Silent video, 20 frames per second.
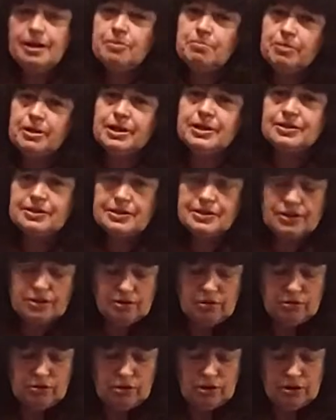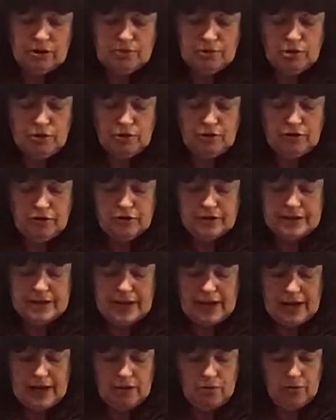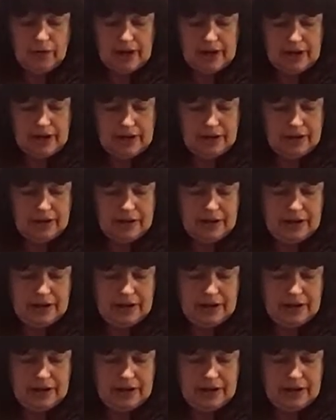but it still looked beautiful to Henrietta.